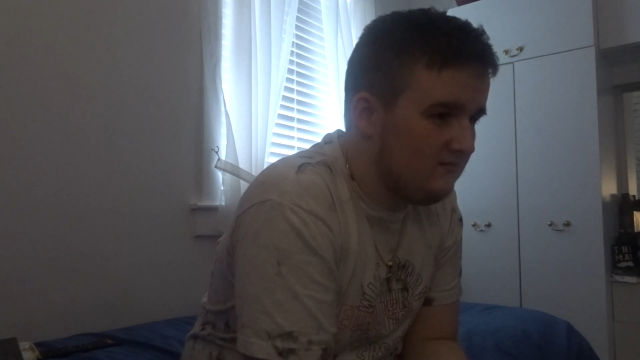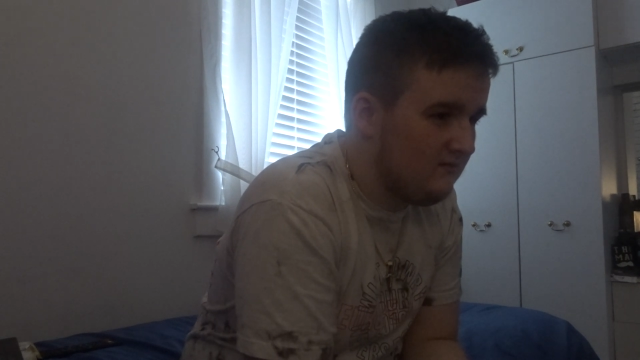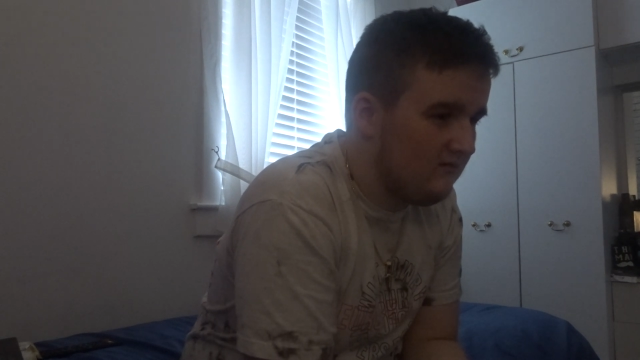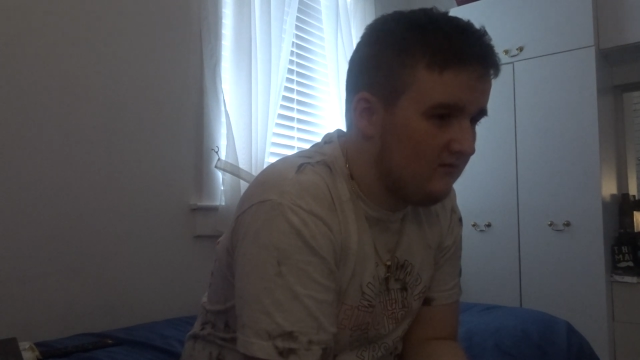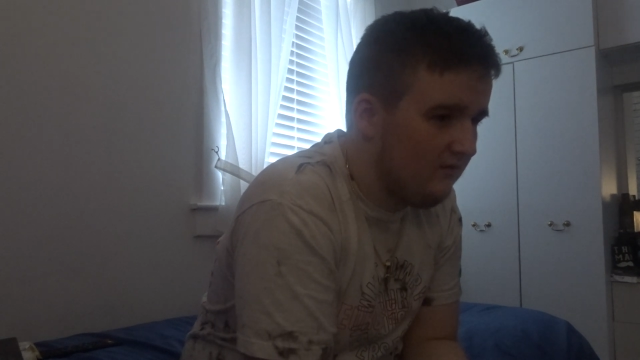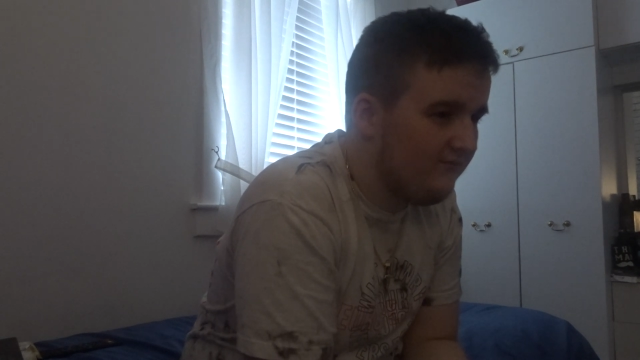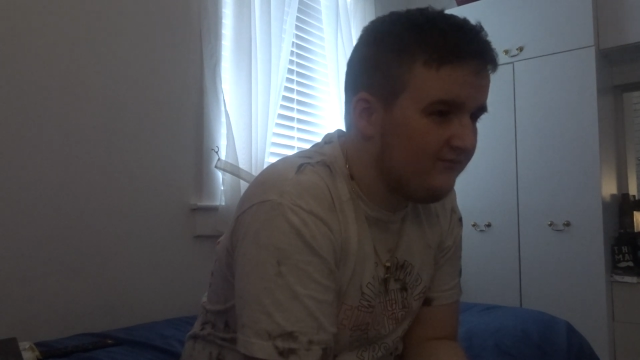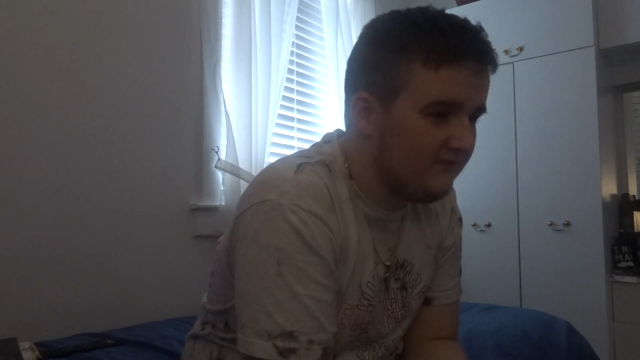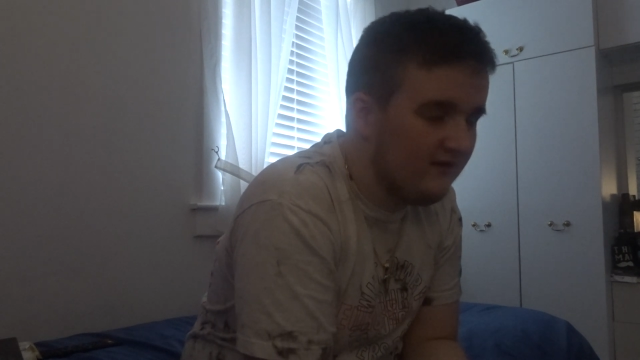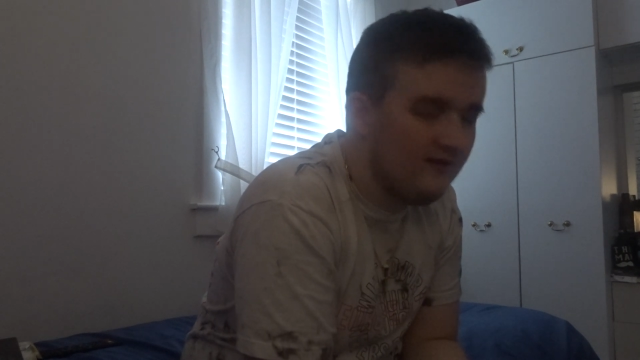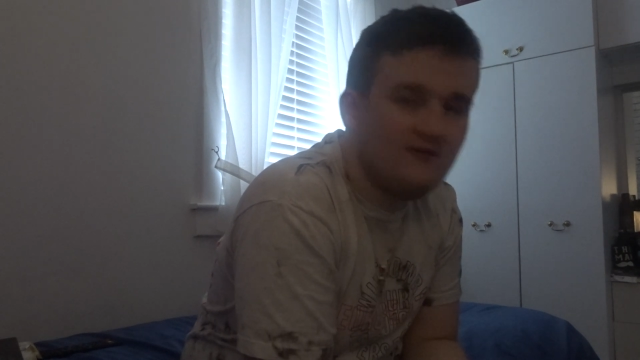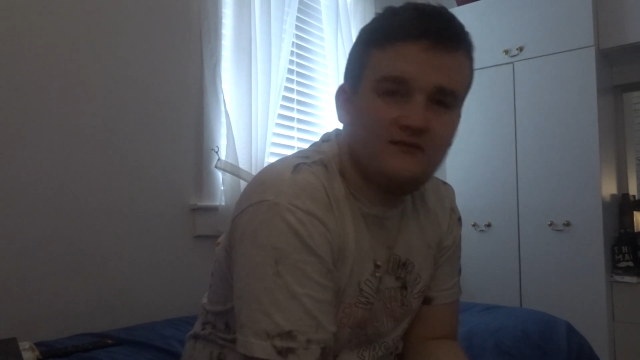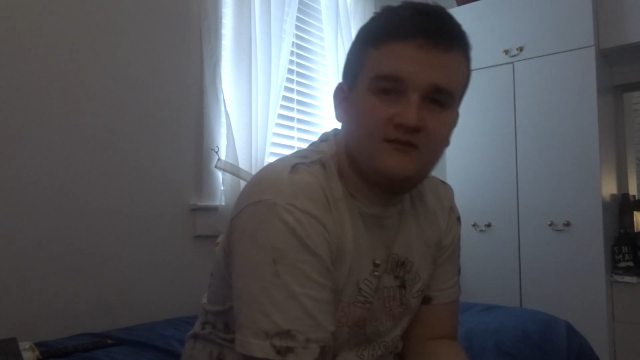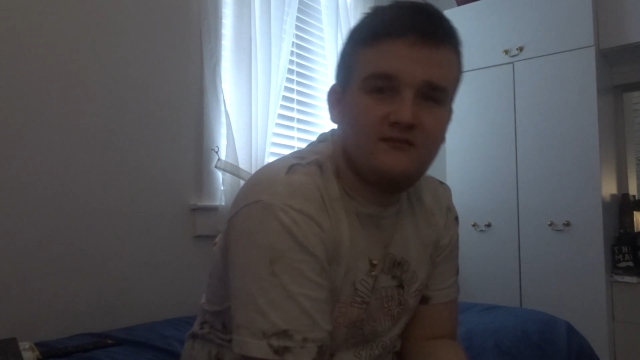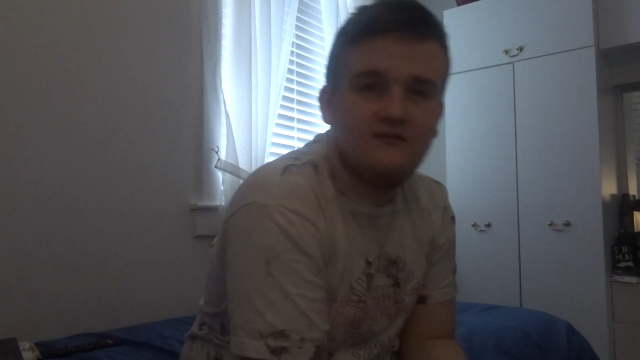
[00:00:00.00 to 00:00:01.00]
I loved that.
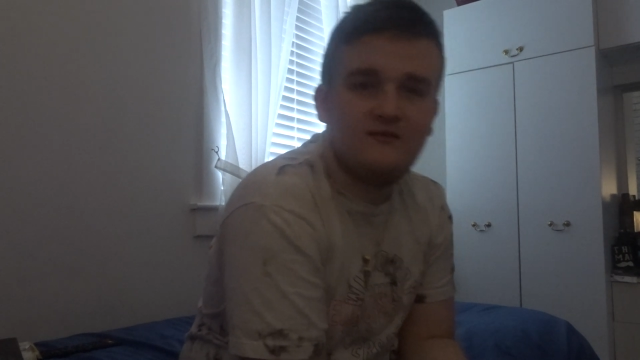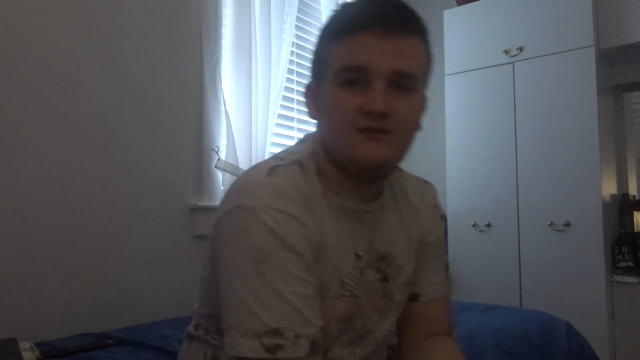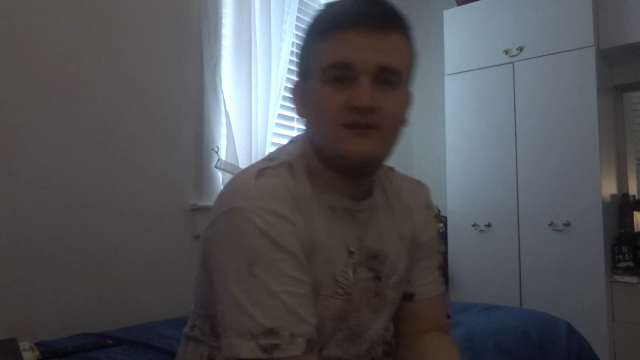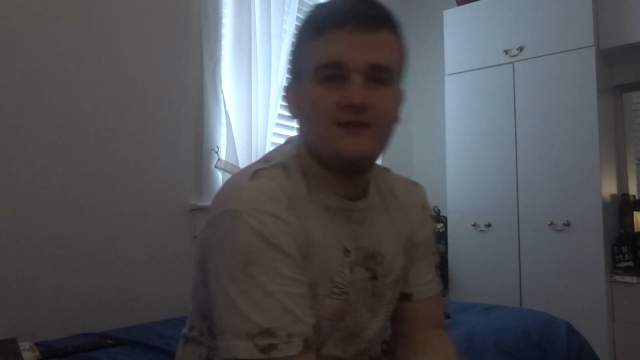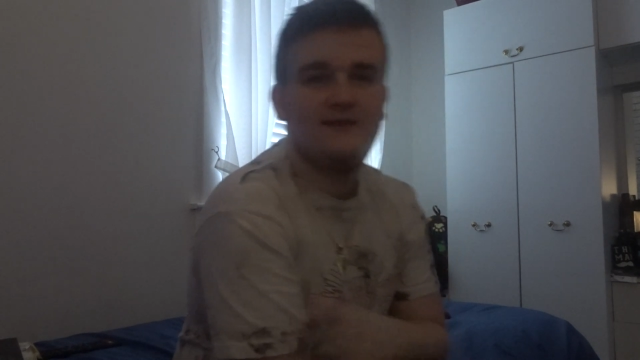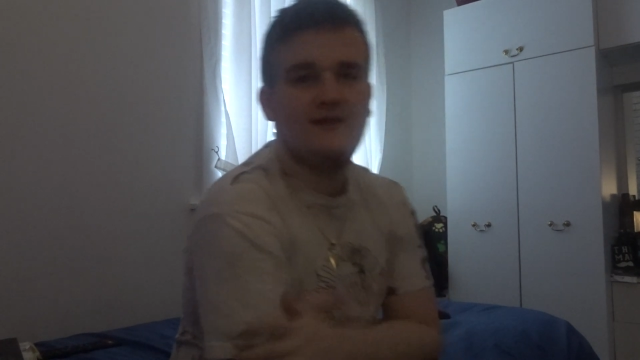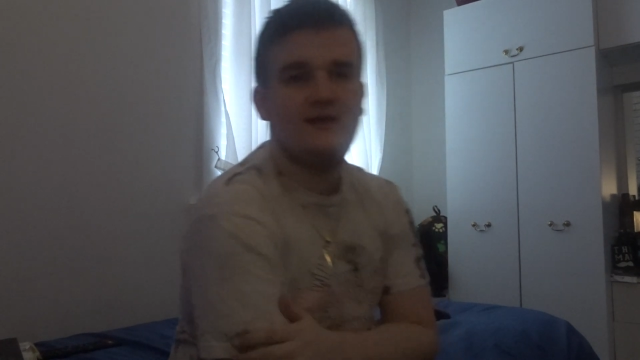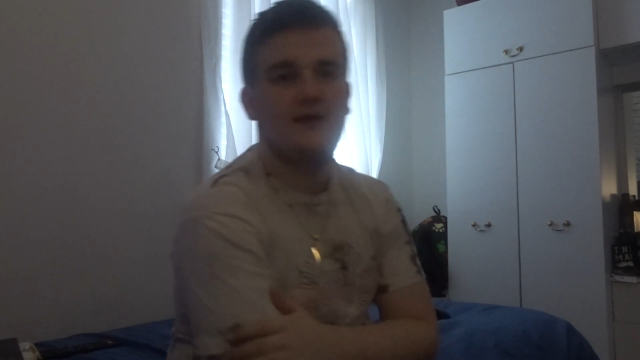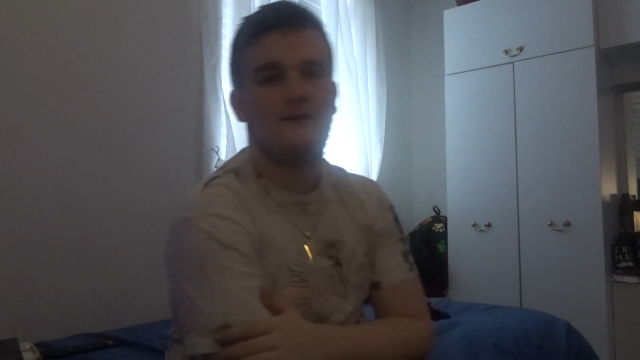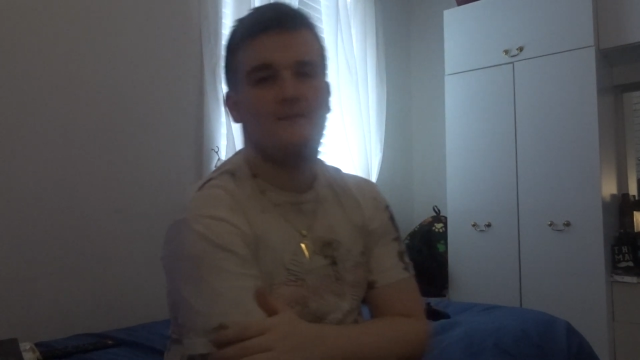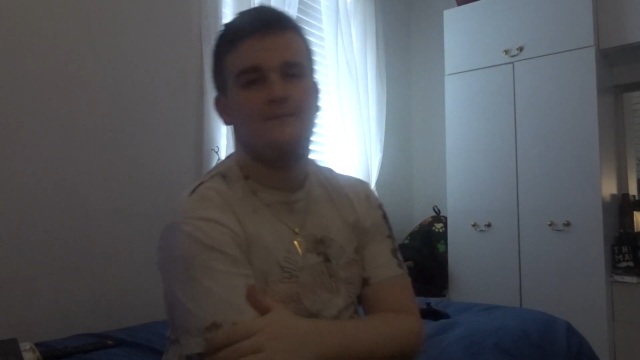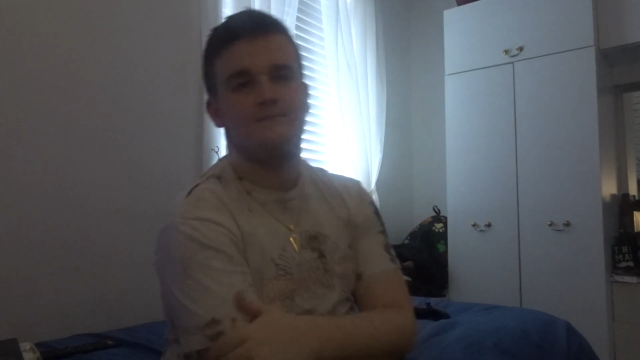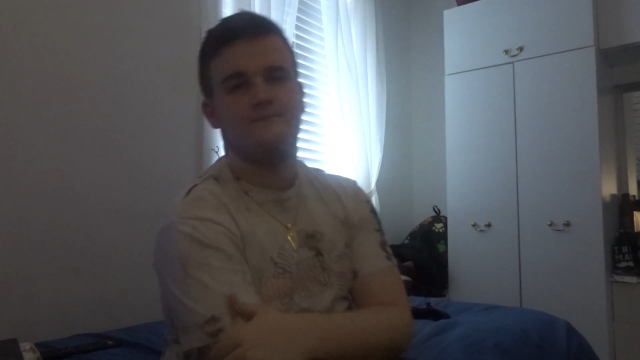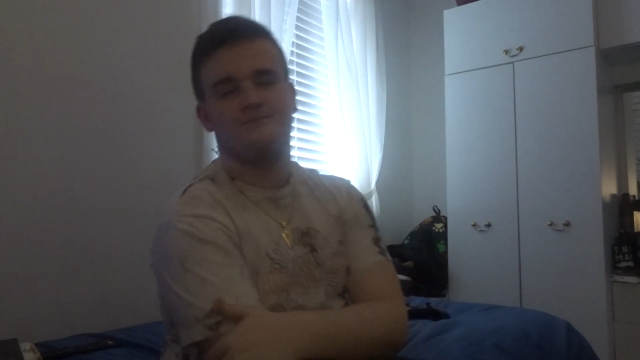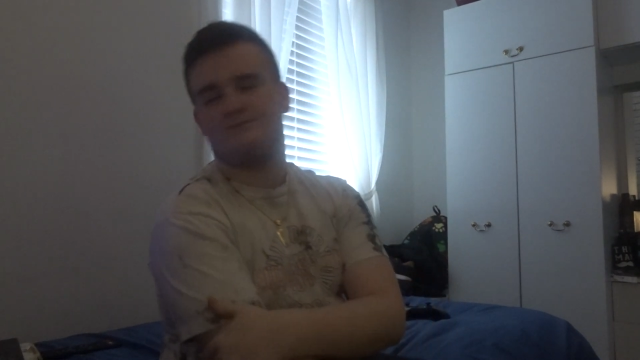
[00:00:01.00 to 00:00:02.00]

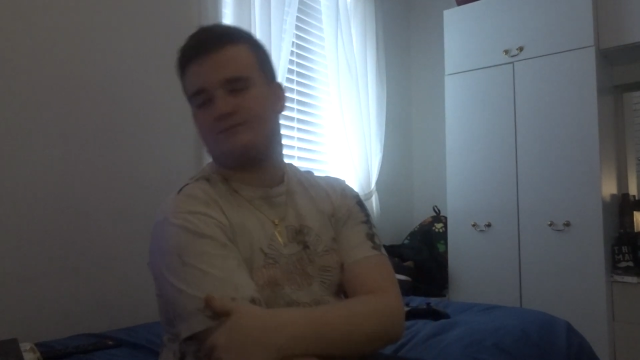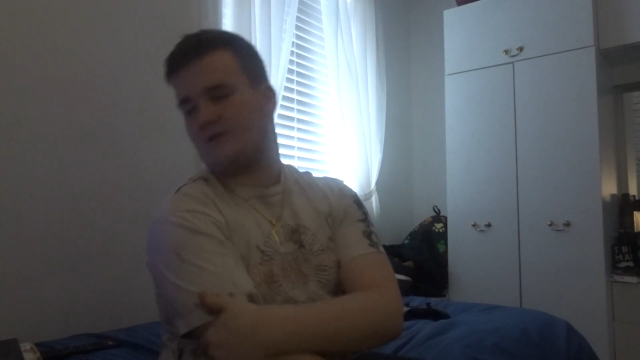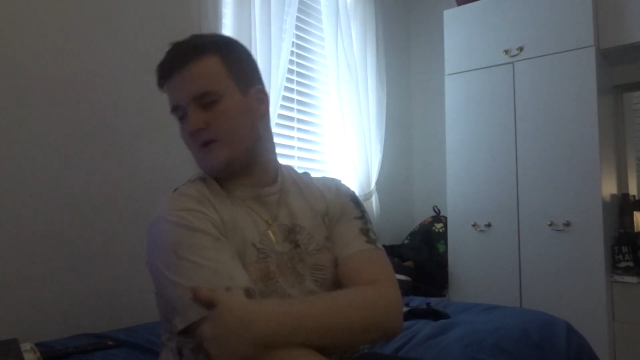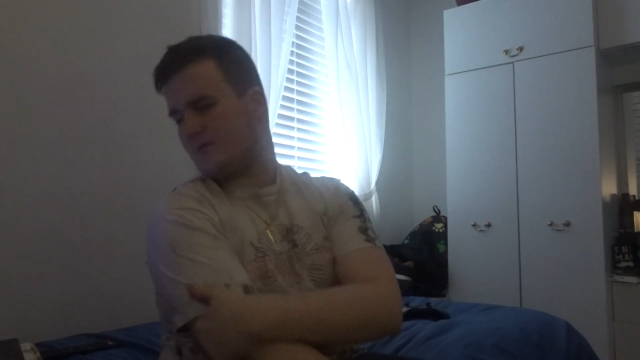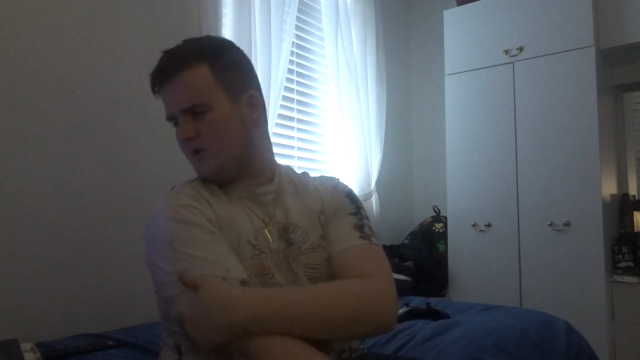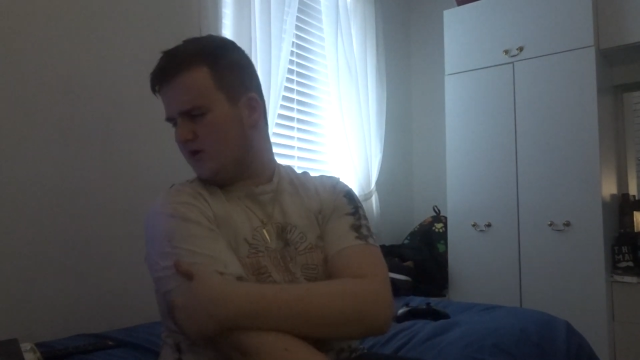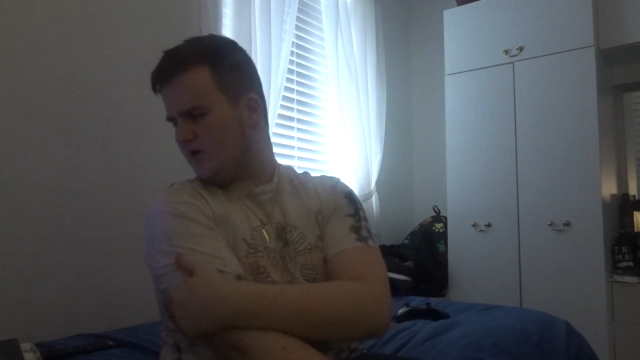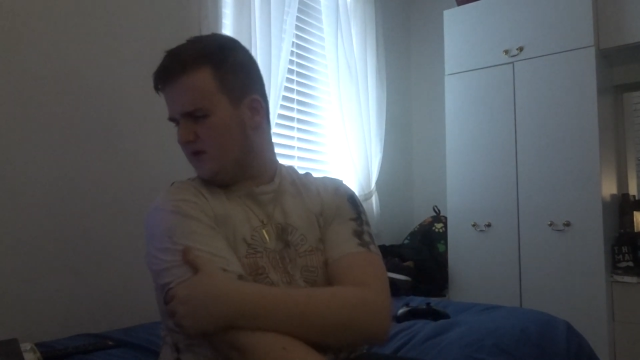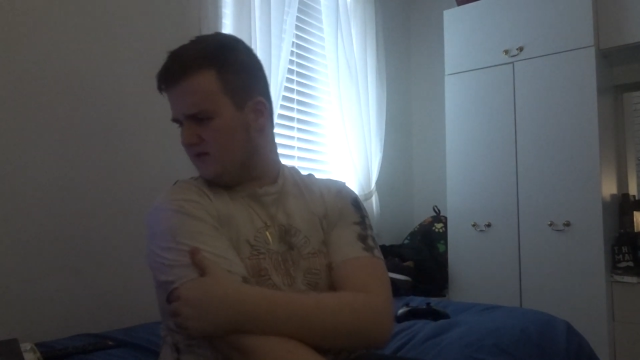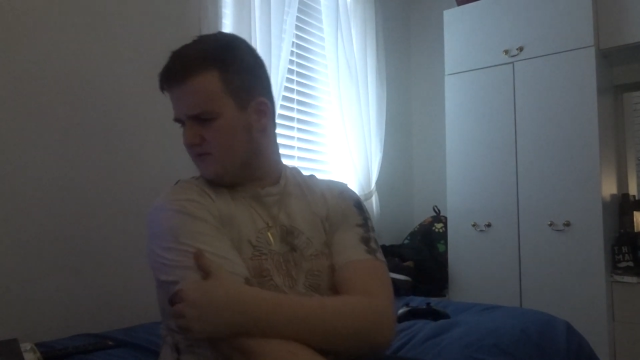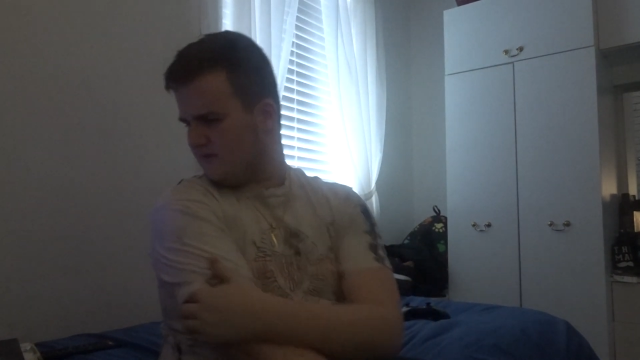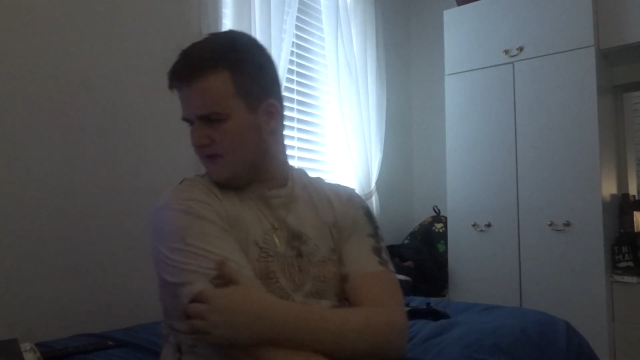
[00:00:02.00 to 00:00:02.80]
I